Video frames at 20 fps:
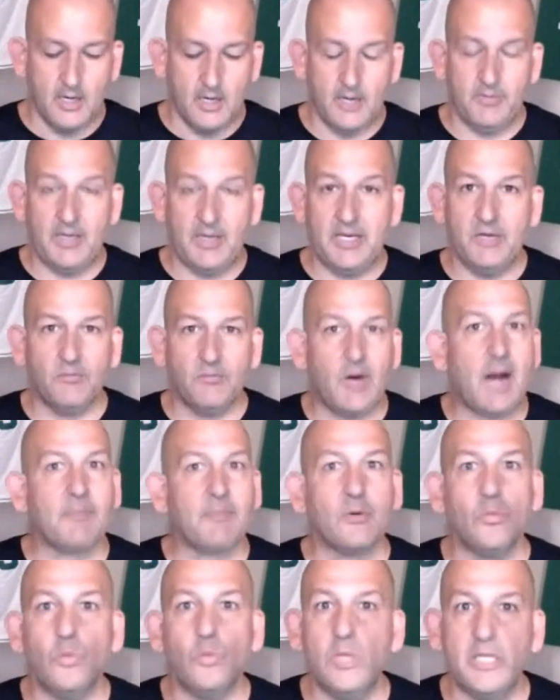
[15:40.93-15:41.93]
They need
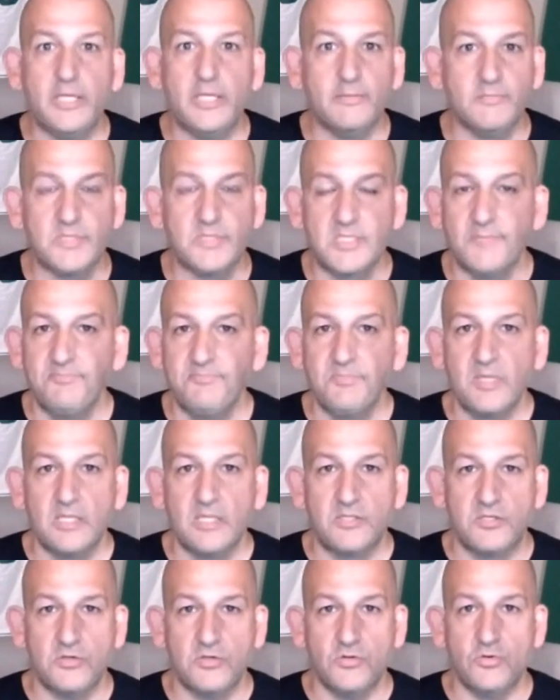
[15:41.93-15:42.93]
Robert Williams
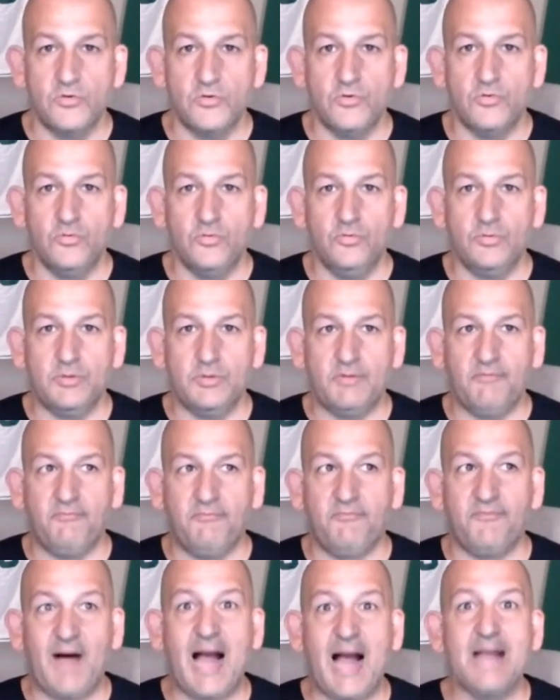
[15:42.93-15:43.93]
to
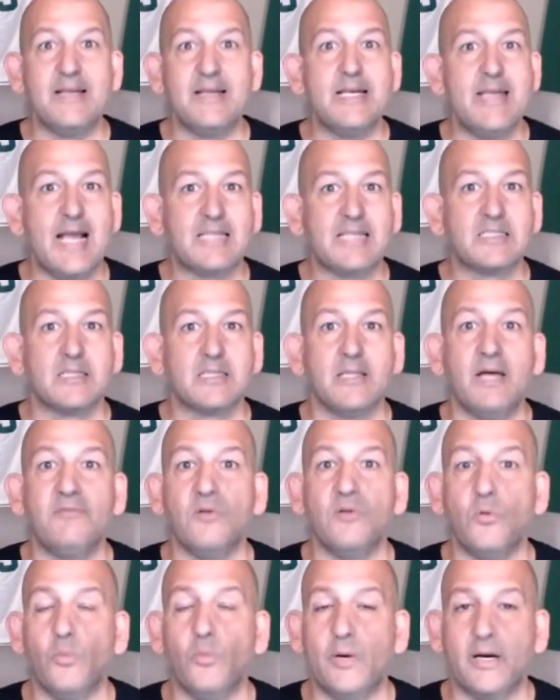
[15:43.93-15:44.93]
find a next
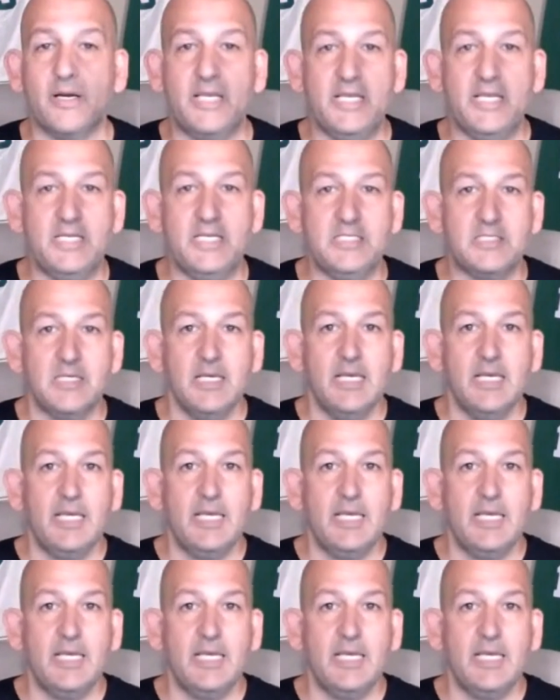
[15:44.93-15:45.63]
level where he's